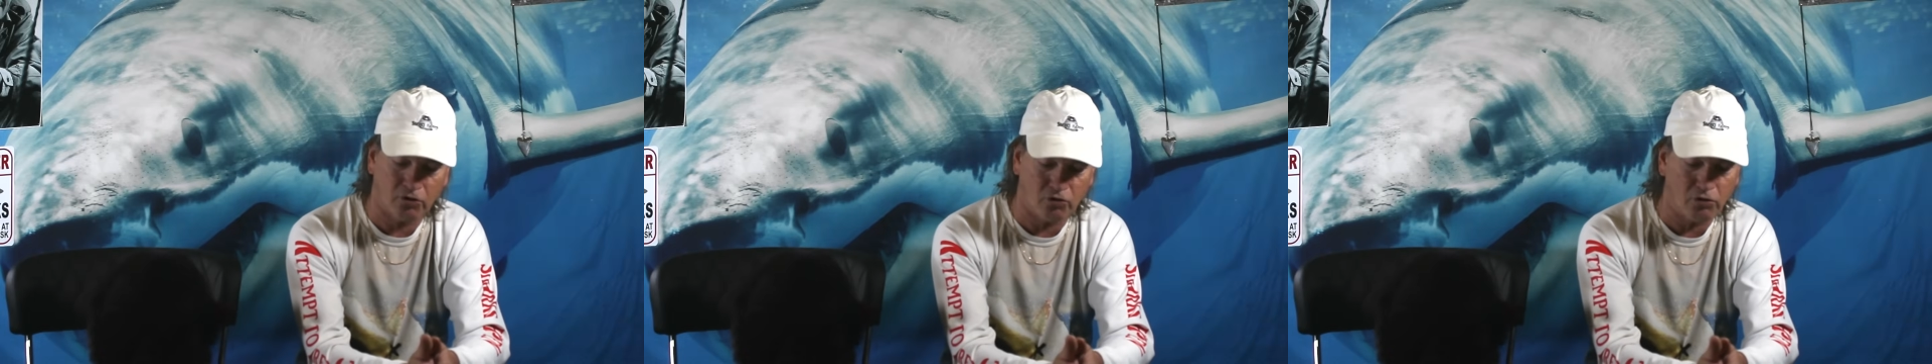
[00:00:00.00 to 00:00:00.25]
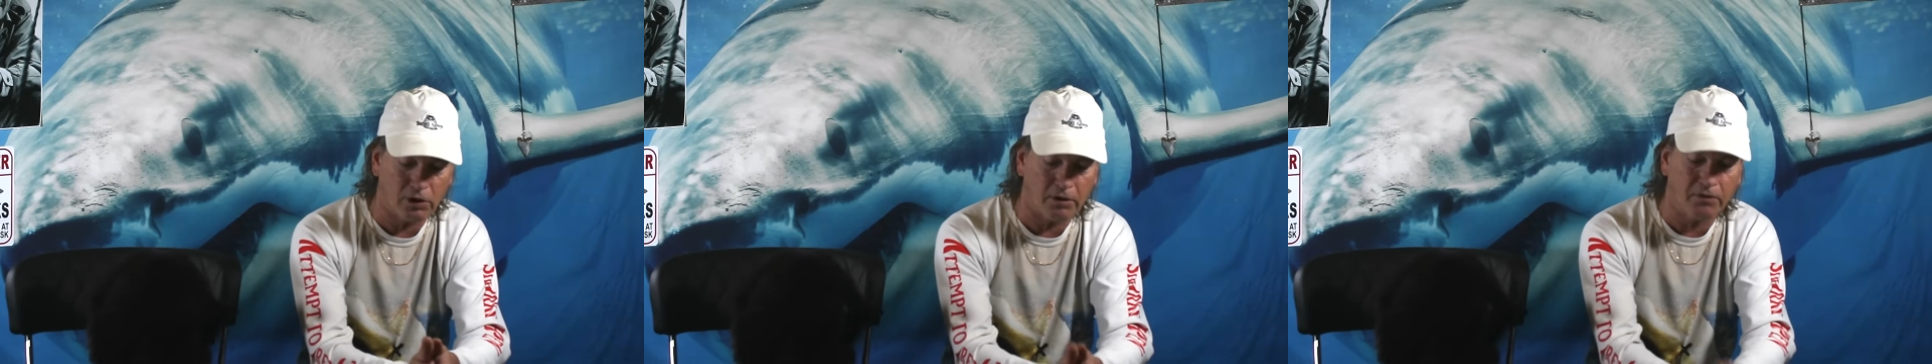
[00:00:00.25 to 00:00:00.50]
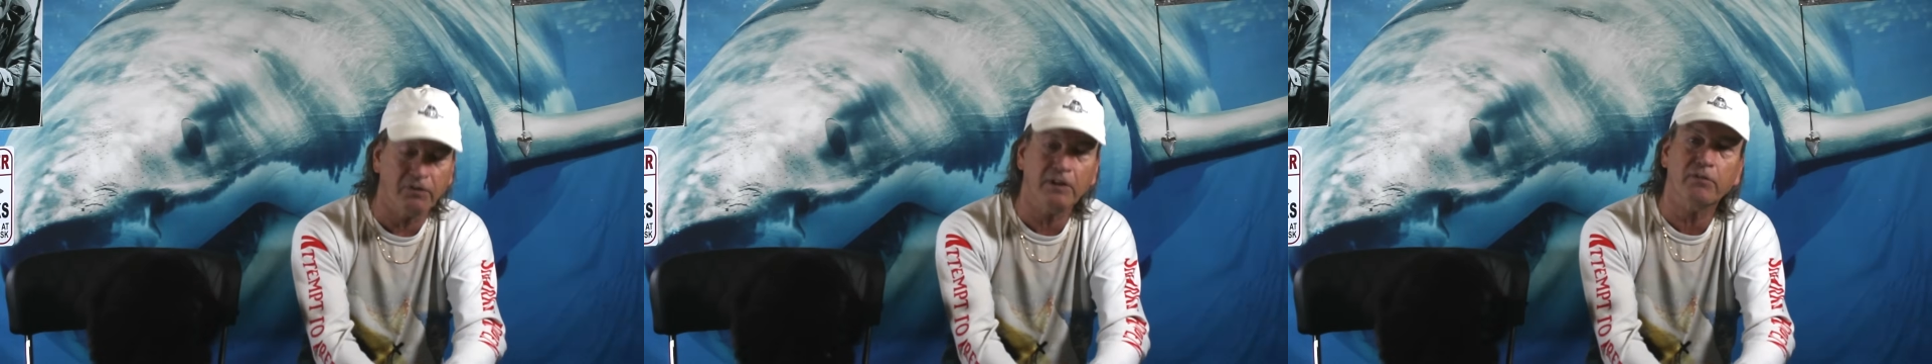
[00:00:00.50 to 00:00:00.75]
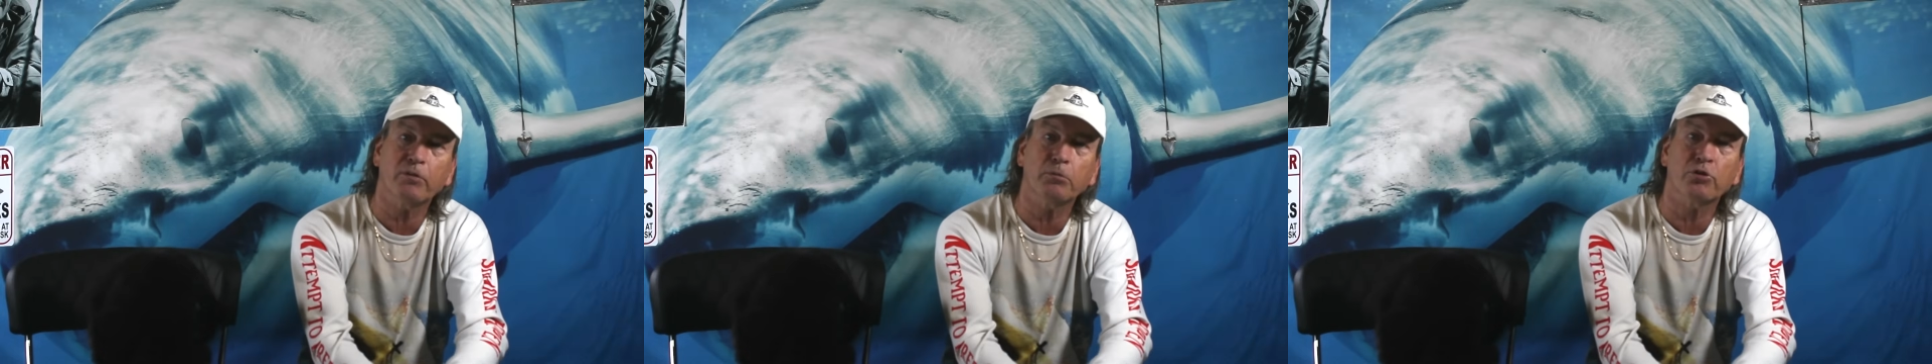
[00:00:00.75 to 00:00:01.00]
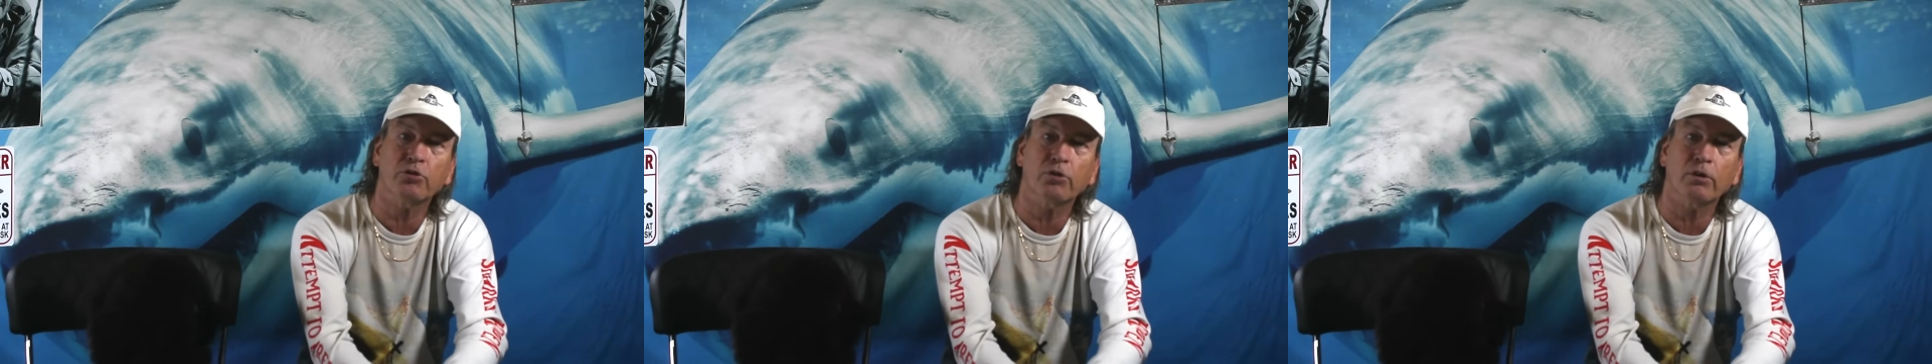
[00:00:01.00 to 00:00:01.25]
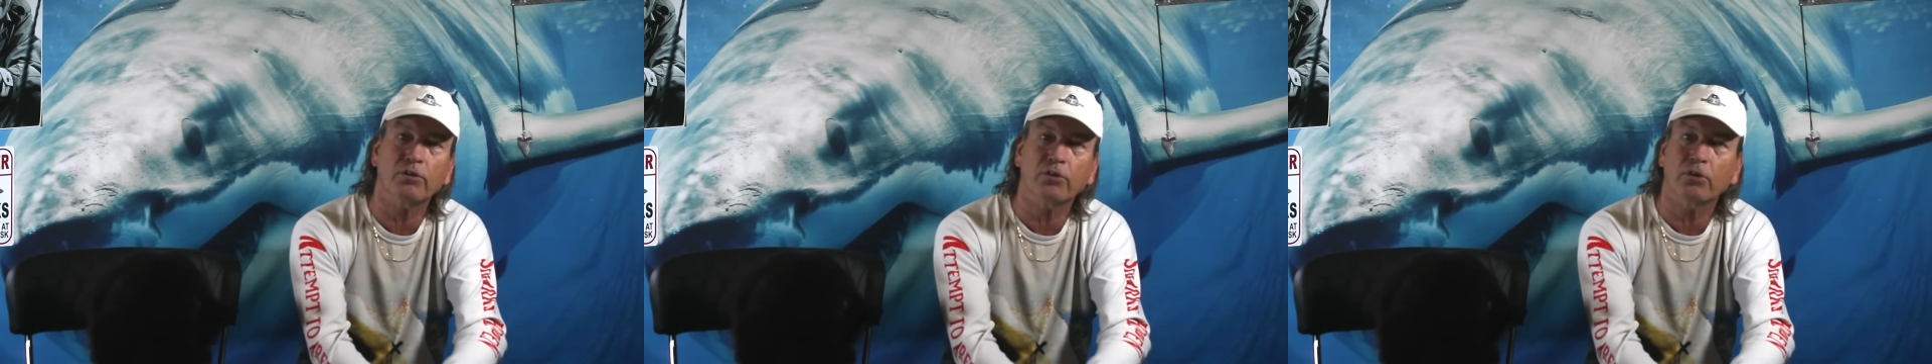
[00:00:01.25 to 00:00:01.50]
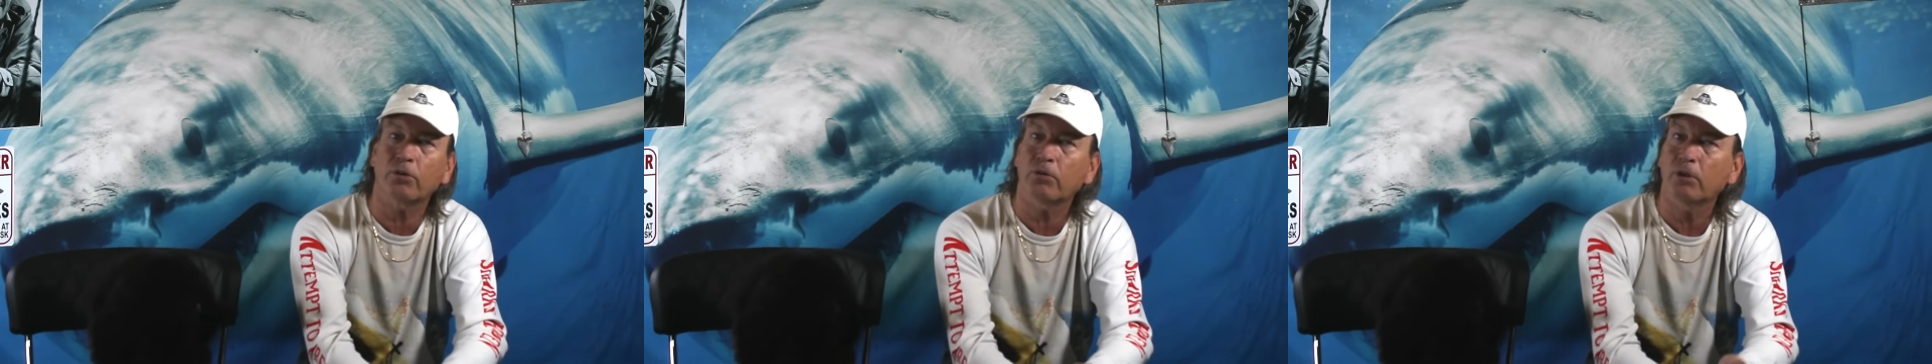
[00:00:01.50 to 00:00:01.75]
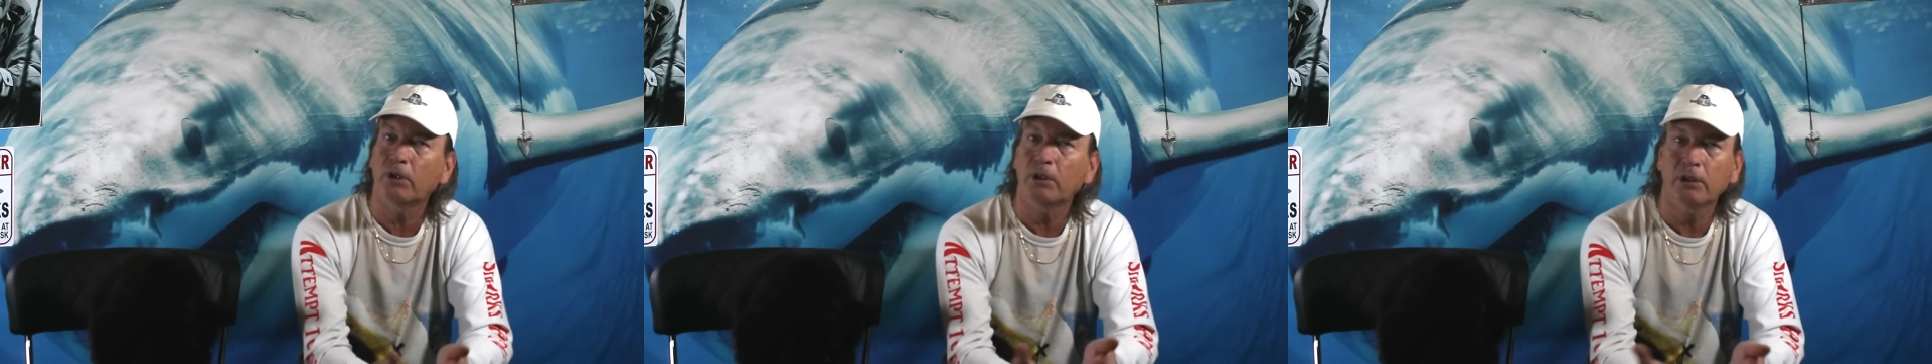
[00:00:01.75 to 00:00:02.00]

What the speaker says: 200 feet from shore, so